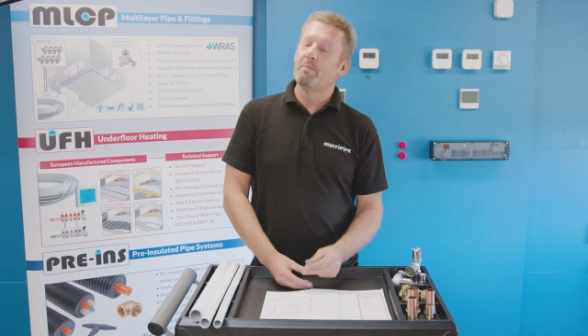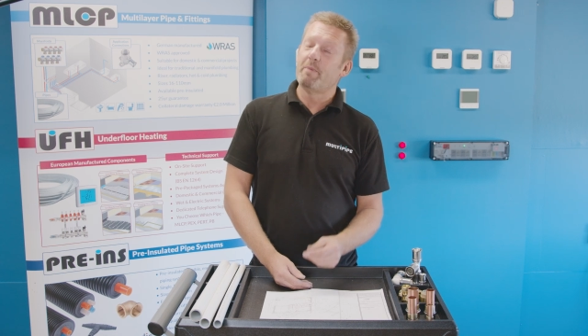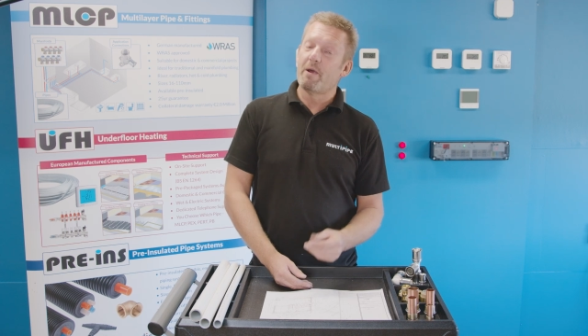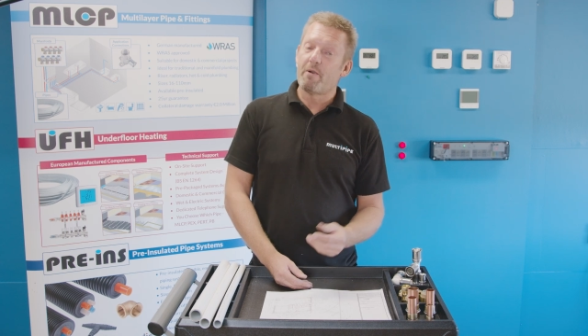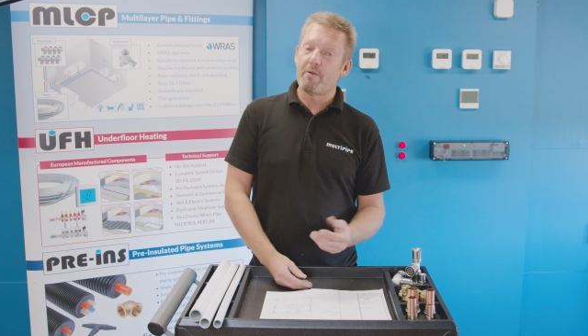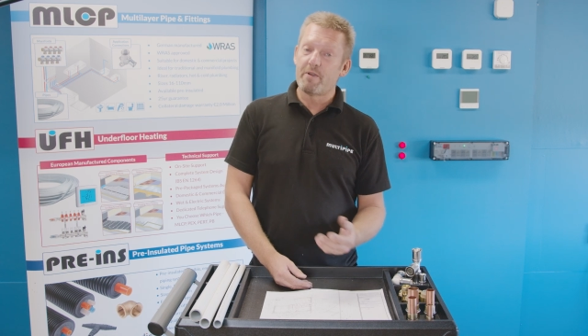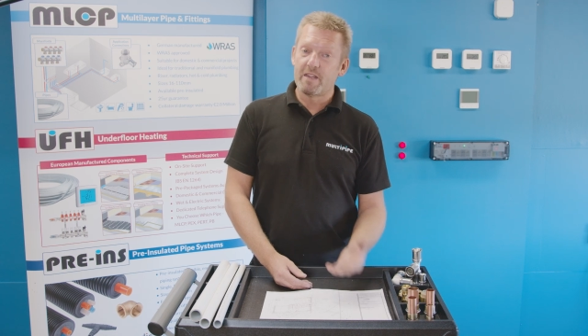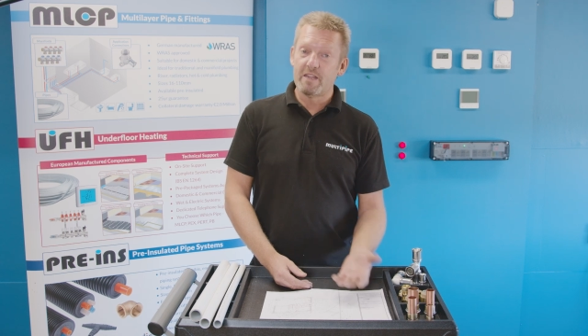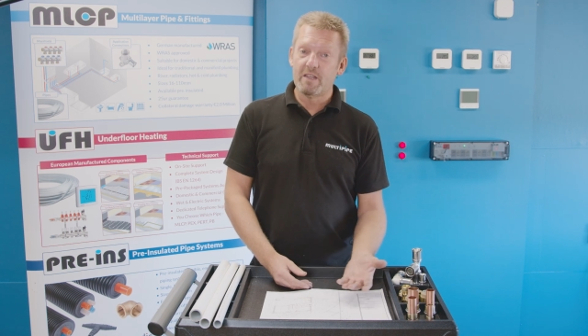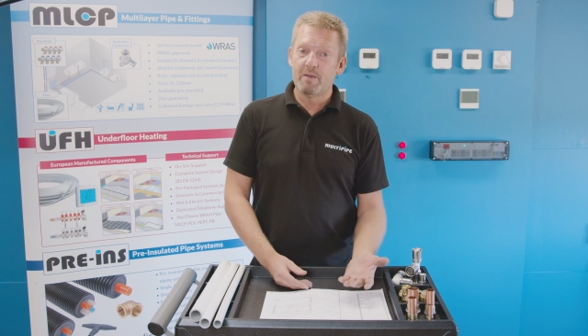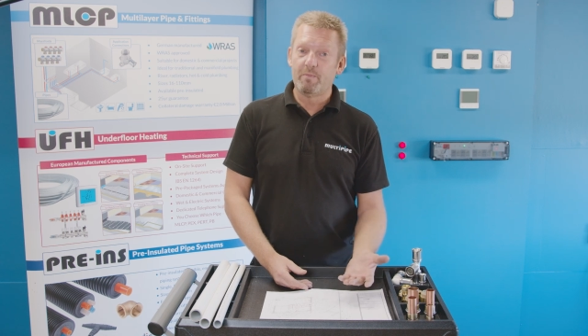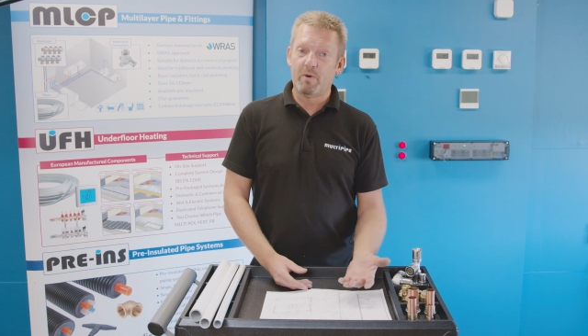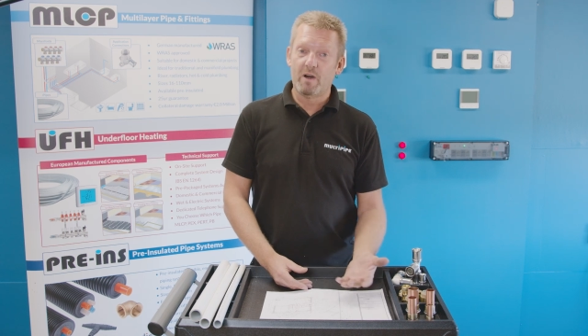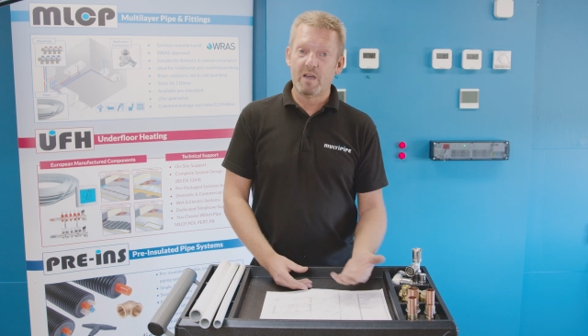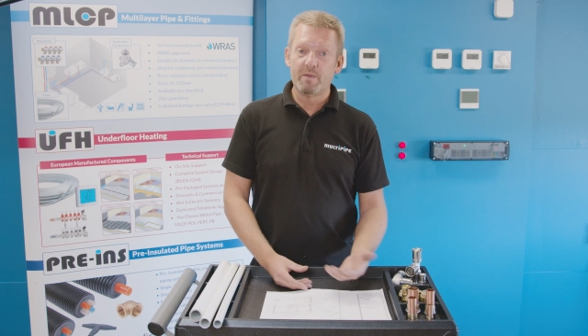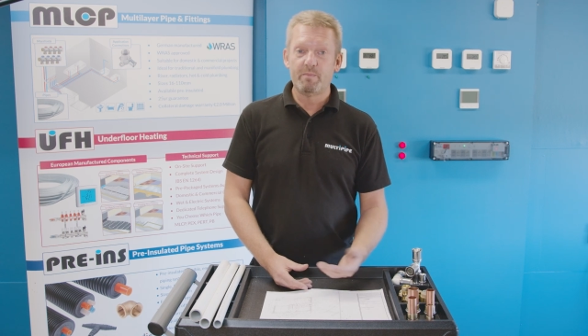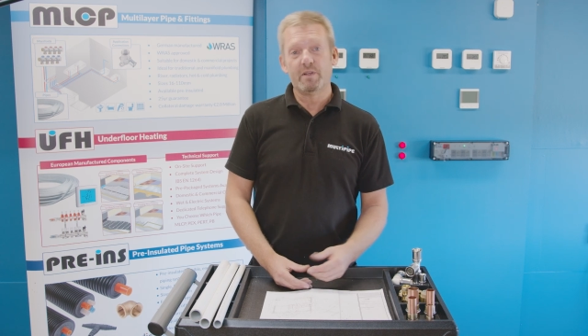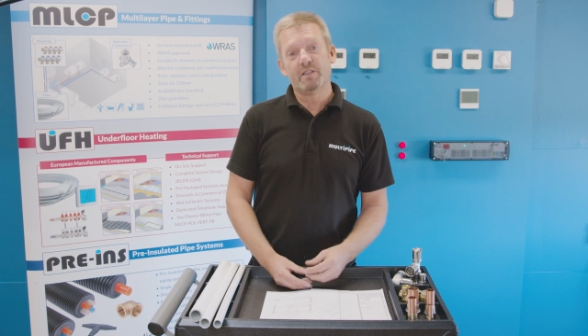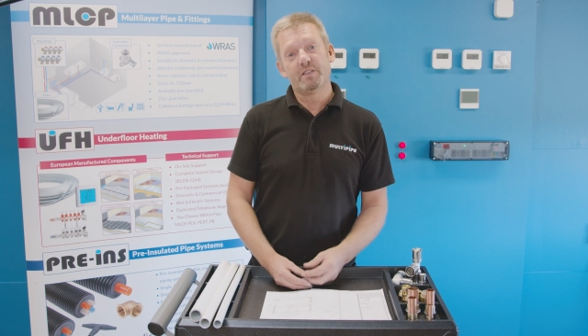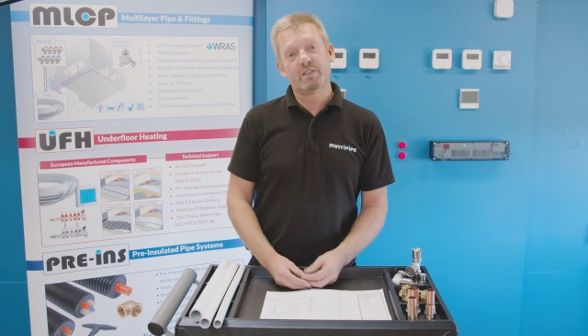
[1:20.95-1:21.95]
burying your
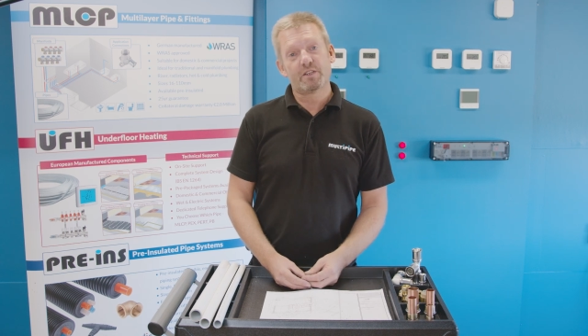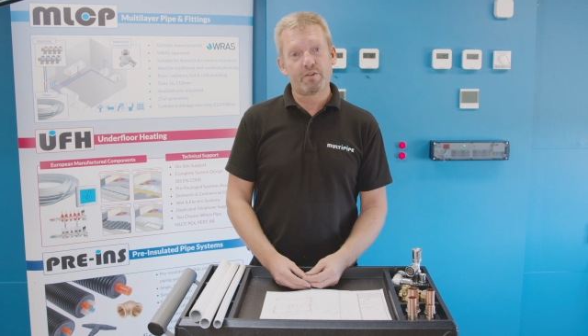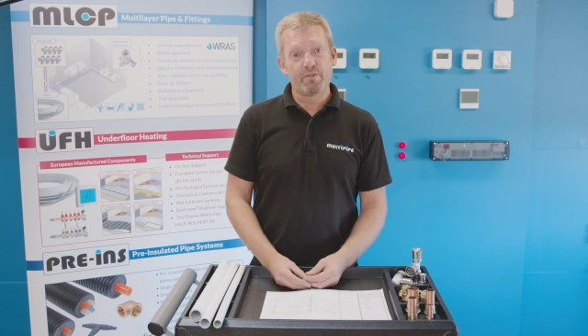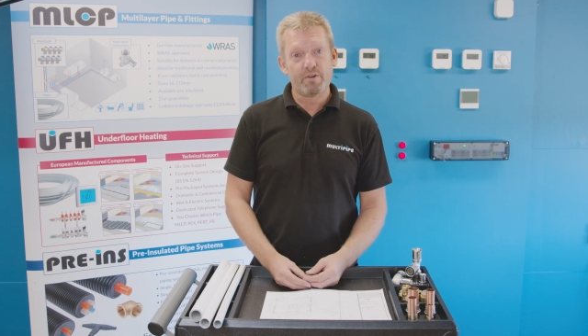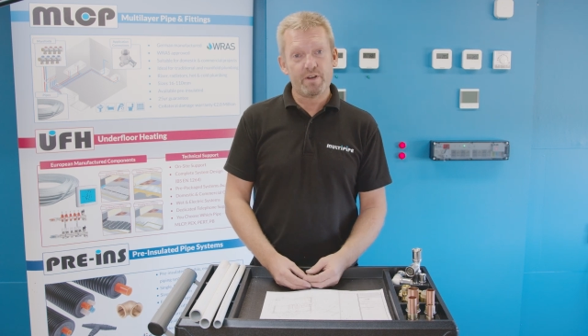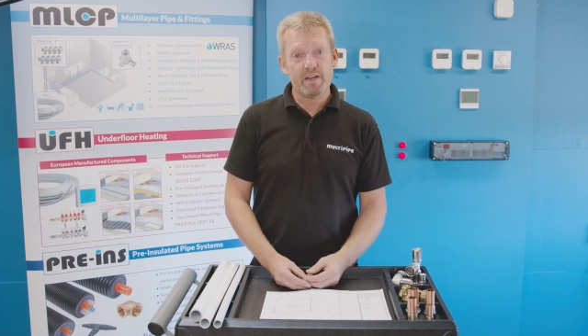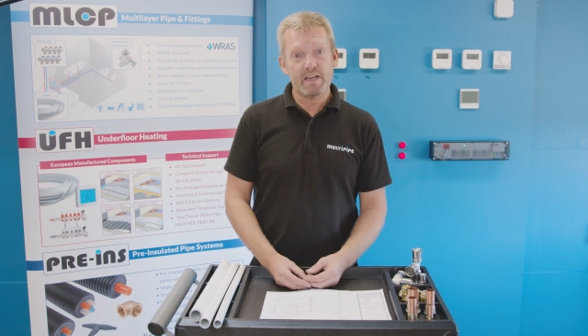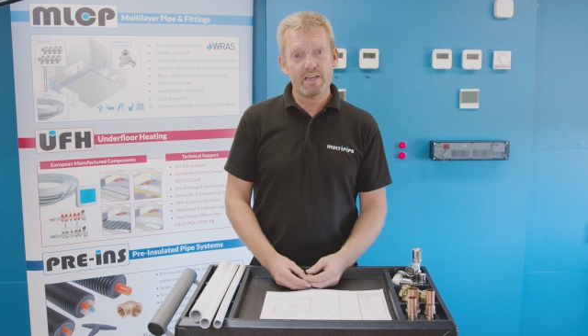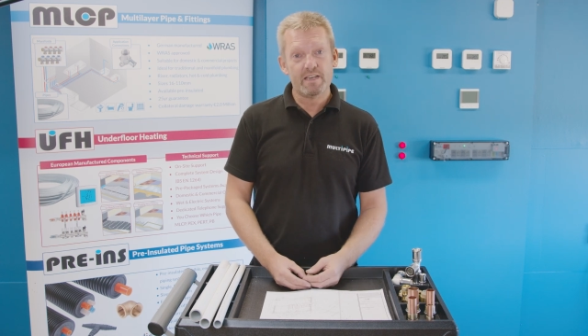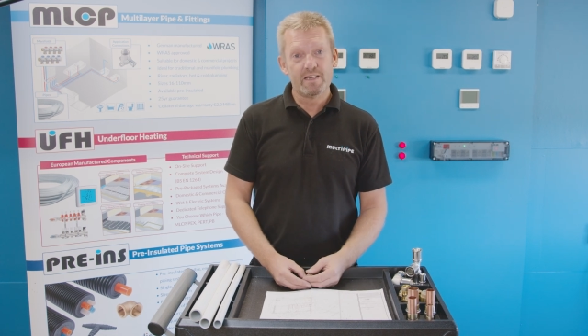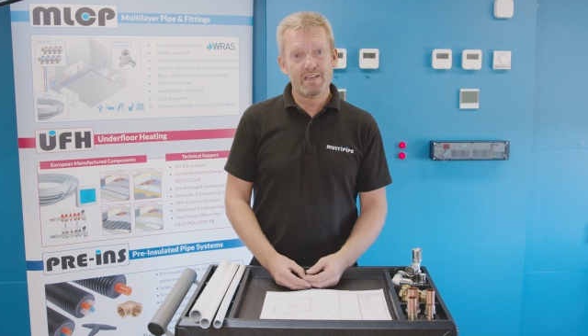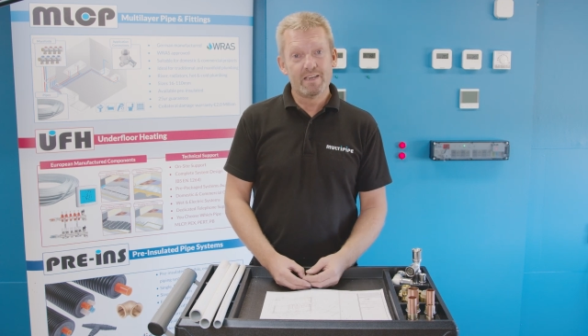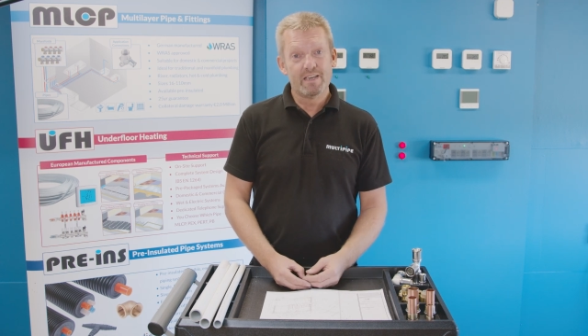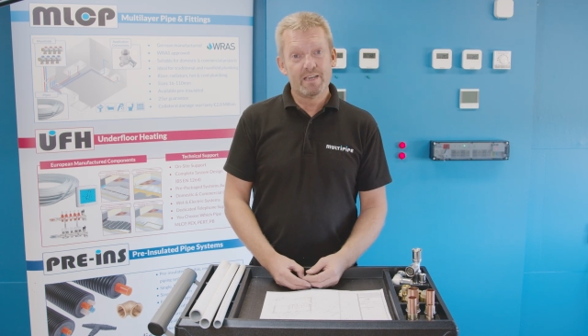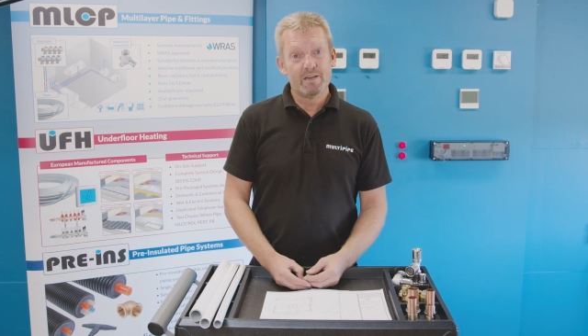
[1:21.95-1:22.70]
pipe in screed,